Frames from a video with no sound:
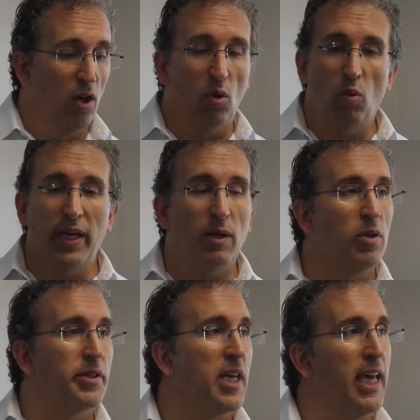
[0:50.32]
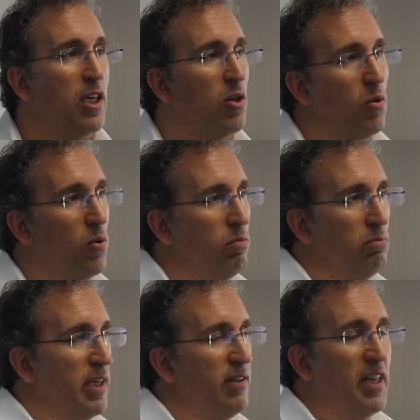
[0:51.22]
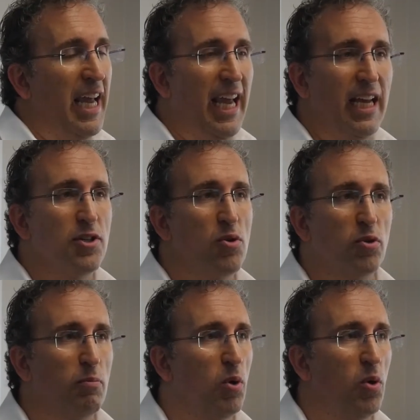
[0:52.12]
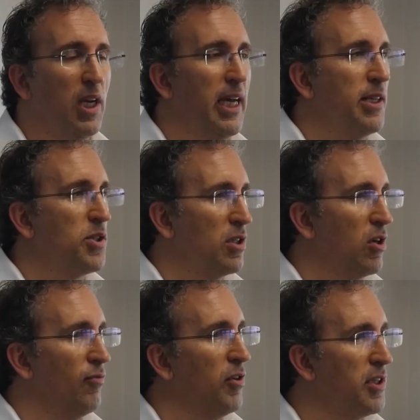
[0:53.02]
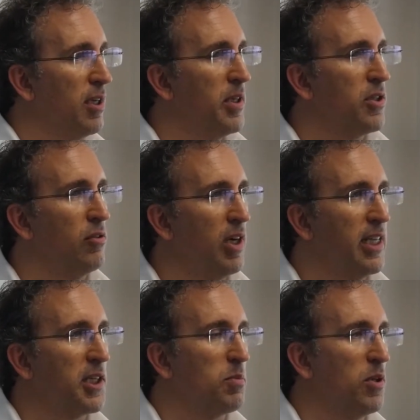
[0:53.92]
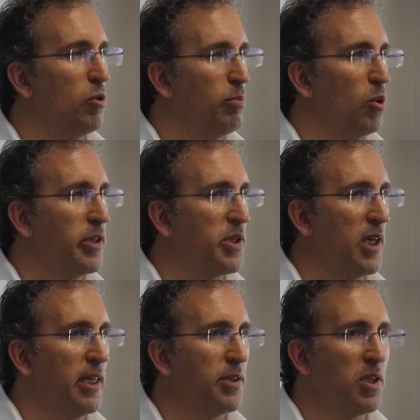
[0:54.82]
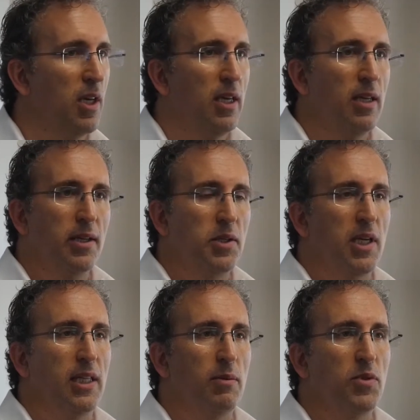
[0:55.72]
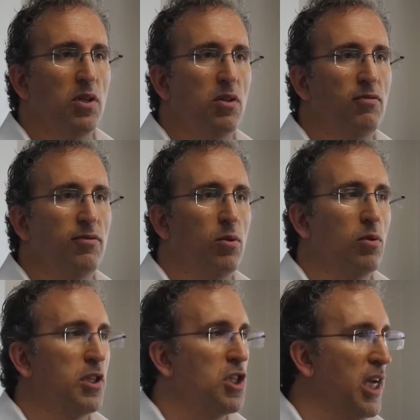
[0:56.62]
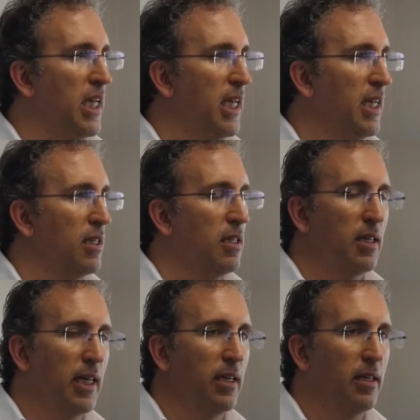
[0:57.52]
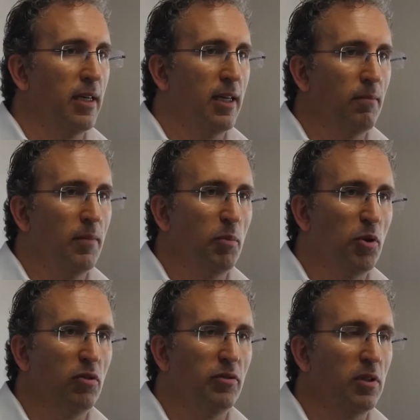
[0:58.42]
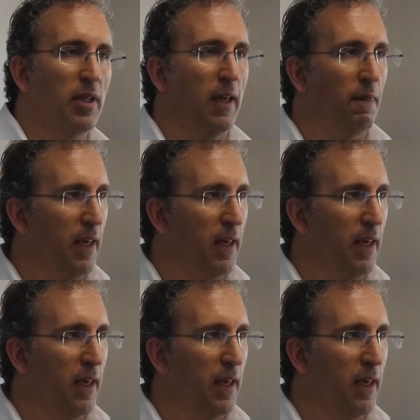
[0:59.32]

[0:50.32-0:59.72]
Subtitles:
We will take your even hand-drawn report layouts and convert them into GradExpert report designs, send them to you for checking and approval, and